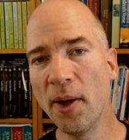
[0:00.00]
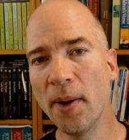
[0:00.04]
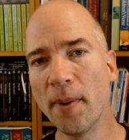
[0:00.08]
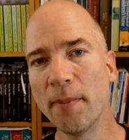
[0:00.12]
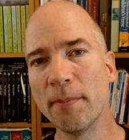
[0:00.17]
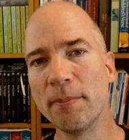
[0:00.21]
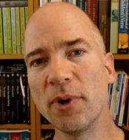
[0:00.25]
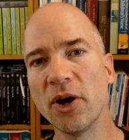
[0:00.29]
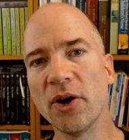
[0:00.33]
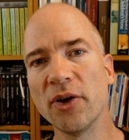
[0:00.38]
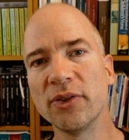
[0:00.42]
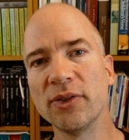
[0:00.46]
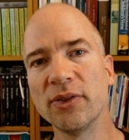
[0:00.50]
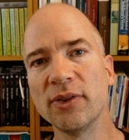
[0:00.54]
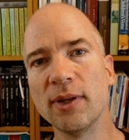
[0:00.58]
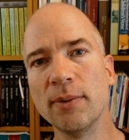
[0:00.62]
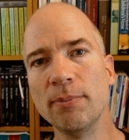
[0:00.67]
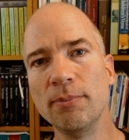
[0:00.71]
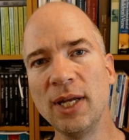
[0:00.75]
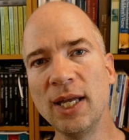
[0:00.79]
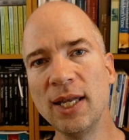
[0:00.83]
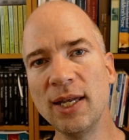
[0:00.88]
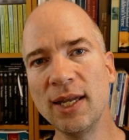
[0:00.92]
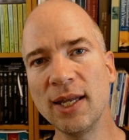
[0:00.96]
but the
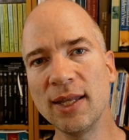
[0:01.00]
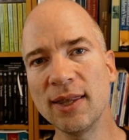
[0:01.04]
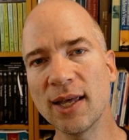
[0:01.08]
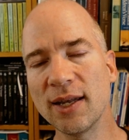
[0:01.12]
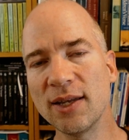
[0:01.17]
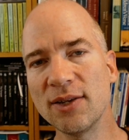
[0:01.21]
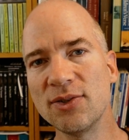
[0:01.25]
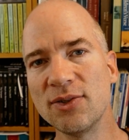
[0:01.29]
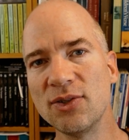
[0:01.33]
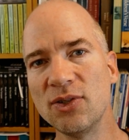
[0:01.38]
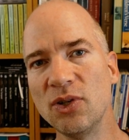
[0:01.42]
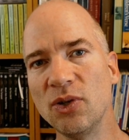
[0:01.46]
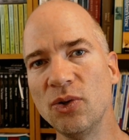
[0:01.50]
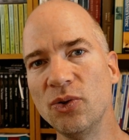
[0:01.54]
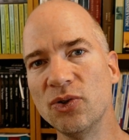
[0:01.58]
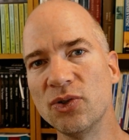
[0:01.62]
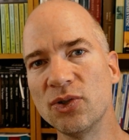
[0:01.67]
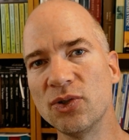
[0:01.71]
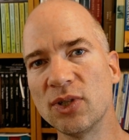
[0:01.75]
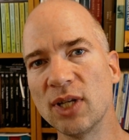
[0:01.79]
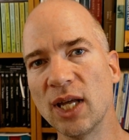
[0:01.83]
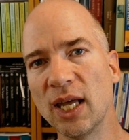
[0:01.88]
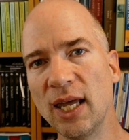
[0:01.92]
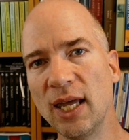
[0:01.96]
meaning that is
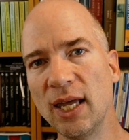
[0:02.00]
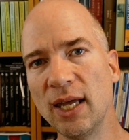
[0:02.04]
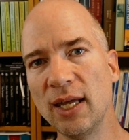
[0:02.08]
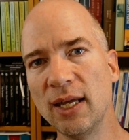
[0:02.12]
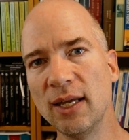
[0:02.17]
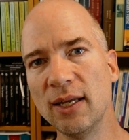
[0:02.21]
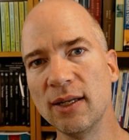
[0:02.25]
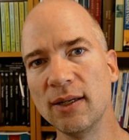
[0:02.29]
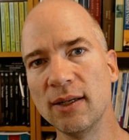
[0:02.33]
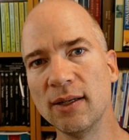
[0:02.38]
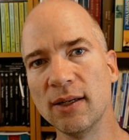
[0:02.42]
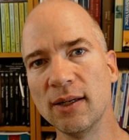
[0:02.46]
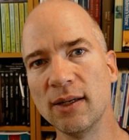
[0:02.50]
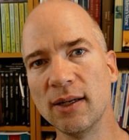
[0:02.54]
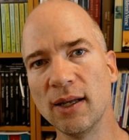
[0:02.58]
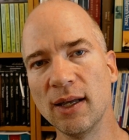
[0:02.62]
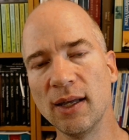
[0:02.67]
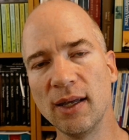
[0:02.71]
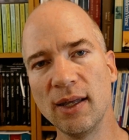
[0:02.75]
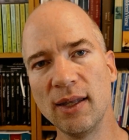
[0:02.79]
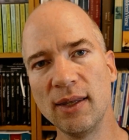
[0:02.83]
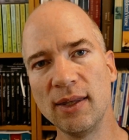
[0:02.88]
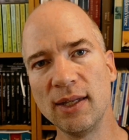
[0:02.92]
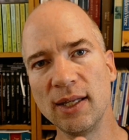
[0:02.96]
used in
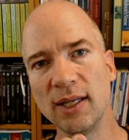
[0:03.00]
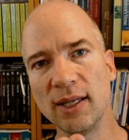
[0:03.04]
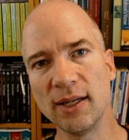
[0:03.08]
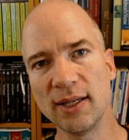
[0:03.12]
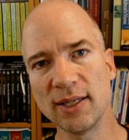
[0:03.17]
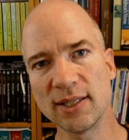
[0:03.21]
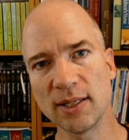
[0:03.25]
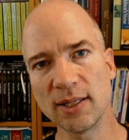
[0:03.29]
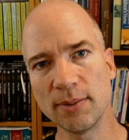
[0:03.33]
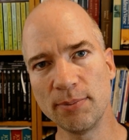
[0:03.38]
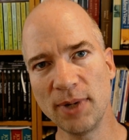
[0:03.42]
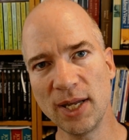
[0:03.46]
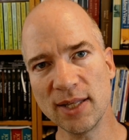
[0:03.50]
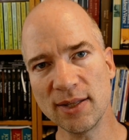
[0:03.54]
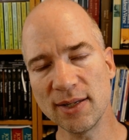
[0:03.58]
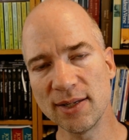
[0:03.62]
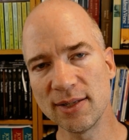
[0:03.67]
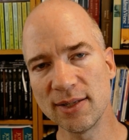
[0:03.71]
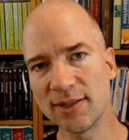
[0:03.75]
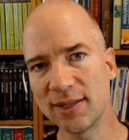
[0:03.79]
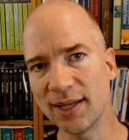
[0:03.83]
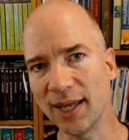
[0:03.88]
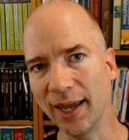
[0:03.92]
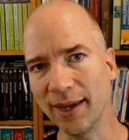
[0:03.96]
the Elizabethan
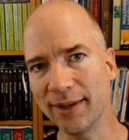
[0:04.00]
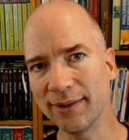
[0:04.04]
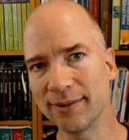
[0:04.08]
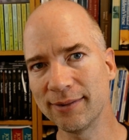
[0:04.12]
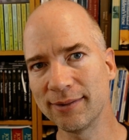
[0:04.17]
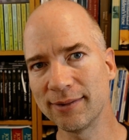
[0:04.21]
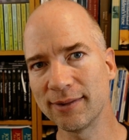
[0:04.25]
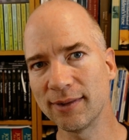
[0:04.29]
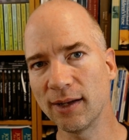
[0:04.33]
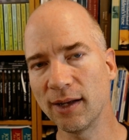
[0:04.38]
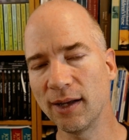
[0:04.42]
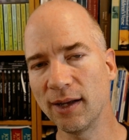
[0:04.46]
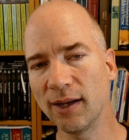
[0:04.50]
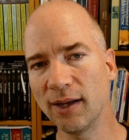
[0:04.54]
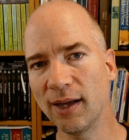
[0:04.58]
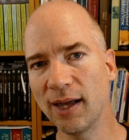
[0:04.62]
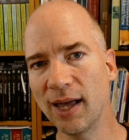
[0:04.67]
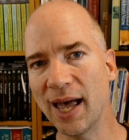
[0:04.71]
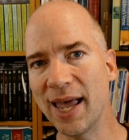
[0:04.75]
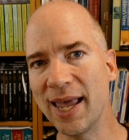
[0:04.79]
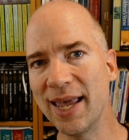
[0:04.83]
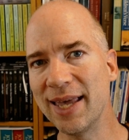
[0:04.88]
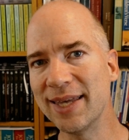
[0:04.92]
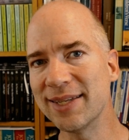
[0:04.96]
texts
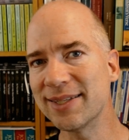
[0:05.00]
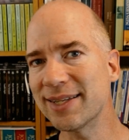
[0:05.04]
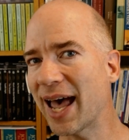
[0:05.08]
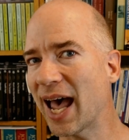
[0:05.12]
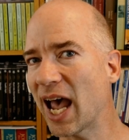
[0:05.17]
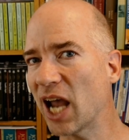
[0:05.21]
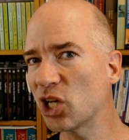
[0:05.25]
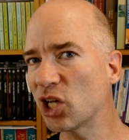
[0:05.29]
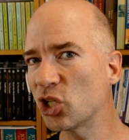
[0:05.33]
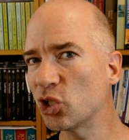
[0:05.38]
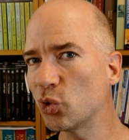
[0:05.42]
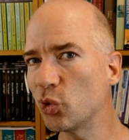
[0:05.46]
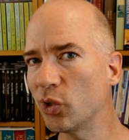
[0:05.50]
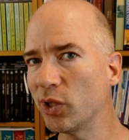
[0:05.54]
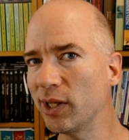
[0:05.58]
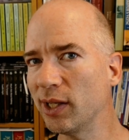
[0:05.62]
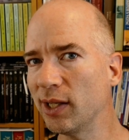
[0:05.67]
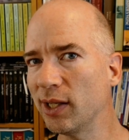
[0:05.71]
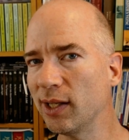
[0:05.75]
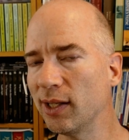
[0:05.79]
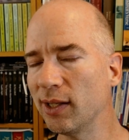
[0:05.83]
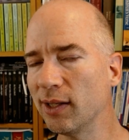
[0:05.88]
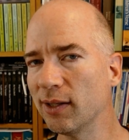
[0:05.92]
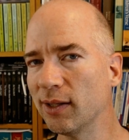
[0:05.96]
is
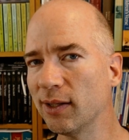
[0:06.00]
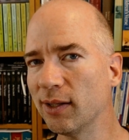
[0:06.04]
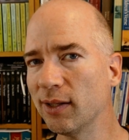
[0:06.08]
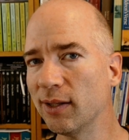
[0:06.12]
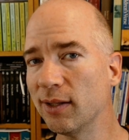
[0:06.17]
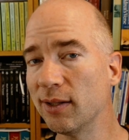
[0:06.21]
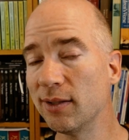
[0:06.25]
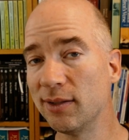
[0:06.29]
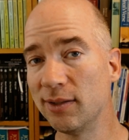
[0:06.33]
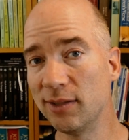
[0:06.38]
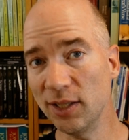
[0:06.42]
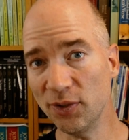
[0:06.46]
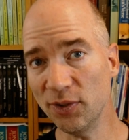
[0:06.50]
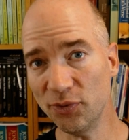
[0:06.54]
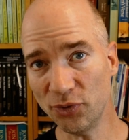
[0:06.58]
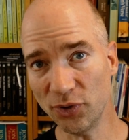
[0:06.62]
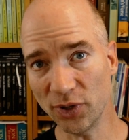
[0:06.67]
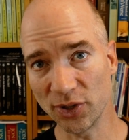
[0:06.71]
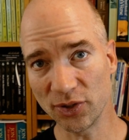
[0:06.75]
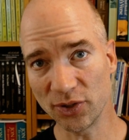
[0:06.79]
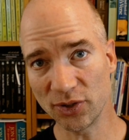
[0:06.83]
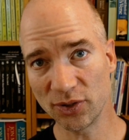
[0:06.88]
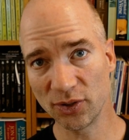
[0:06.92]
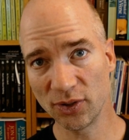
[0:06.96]
actually
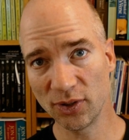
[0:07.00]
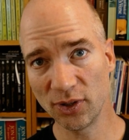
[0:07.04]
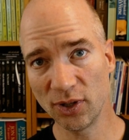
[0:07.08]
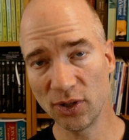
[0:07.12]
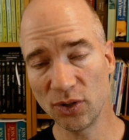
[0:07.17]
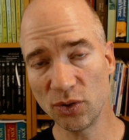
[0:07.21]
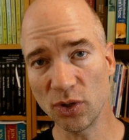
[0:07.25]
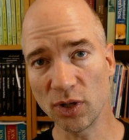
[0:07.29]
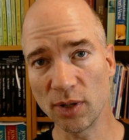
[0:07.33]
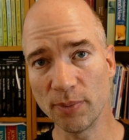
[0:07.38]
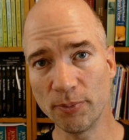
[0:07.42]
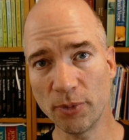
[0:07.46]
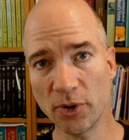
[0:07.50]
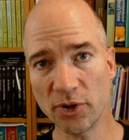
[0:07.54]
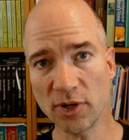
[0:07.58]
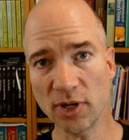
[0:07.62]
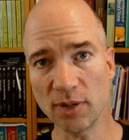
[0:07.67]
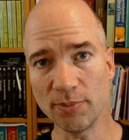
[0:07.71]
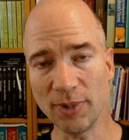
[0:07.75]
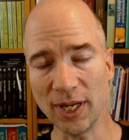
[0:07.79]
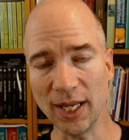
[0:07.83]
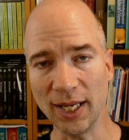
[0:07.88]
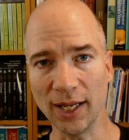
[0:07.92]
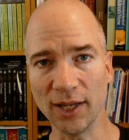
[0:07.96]
different to the modern
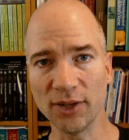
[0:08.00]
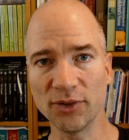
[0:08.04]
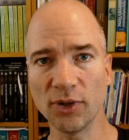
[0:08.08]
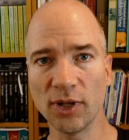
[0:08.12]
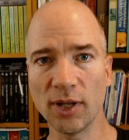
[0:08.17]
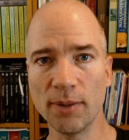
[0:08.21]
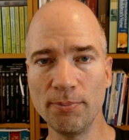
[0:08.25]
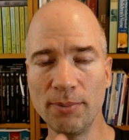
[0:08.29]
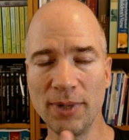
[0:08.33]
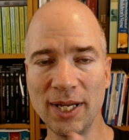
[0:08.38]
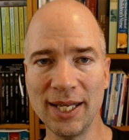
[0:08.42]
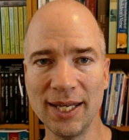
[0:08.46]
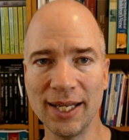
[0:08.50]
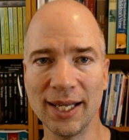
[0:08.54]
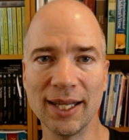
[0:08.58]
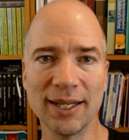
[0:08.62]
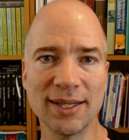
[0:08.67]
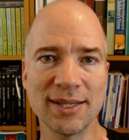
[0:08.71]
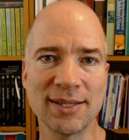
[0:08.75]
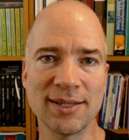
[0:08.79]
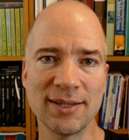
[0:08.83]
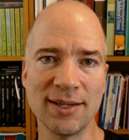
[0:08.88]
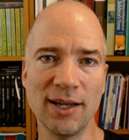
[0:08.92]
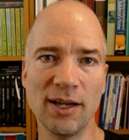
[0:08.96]
meaning. So the meaning
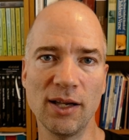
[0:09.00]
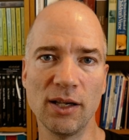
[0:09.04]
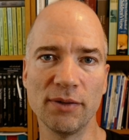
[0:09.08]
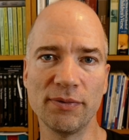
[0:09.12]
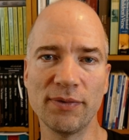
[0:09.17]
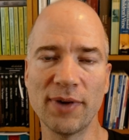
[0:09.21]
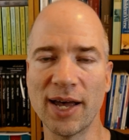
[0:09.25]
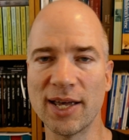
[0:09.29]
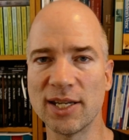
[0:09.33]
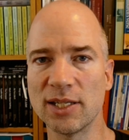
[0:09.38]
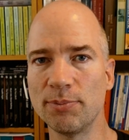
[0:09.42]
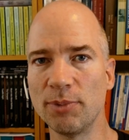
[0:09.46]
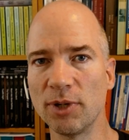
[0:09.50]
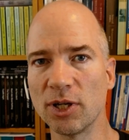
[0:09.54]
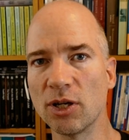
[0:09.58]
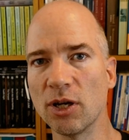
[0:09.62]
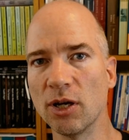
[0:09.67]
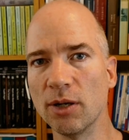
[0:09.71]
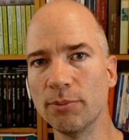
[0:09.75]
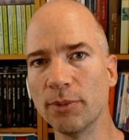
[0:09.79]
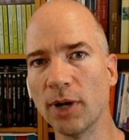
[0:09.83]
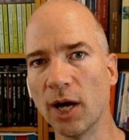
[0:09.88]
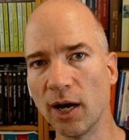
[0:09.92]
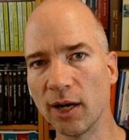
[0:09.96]
itself has
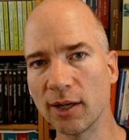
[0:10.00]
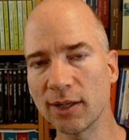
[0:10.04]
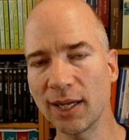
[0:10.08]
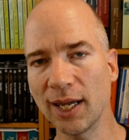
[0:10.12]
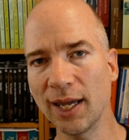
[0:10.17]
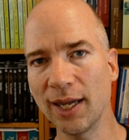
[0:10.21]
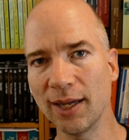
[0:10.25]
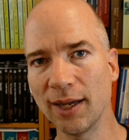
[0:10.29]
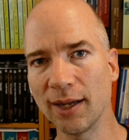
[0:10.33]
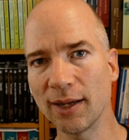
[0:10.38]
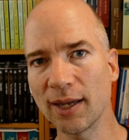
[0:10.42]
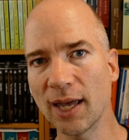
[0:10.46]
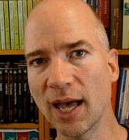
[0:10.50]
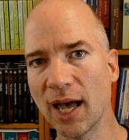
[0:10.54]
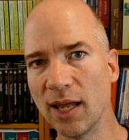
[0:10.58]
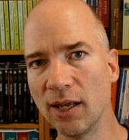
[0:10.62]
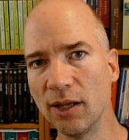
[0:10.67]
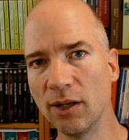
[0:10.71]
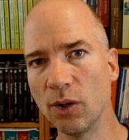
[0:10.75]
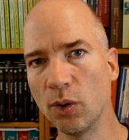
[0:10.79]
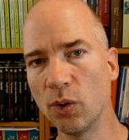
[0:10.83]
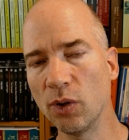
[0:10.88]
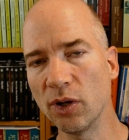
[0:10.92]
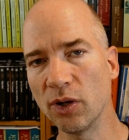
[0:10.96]
become archaic and
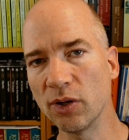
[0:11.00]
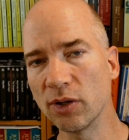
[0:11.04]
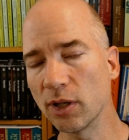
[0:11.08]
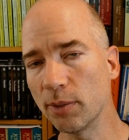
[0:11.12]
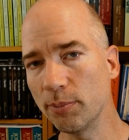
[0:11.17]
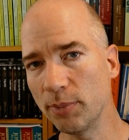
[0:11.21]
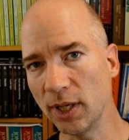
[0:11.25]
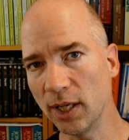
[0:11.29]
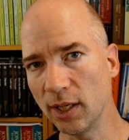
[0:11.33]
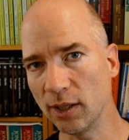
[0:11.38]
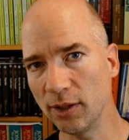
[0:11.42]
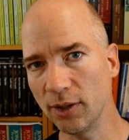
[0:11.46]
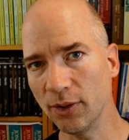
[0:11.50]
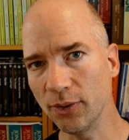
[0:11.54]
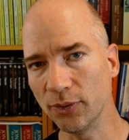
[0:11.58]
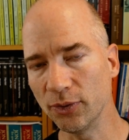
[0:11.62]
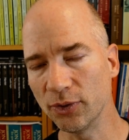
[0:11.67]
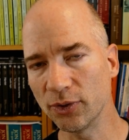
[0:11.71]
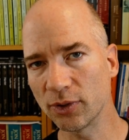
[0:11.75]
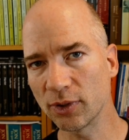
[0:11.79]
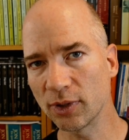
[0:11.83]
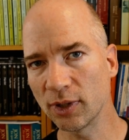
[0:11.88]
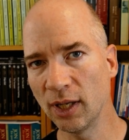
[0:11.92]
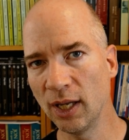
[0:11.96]
no longer being used.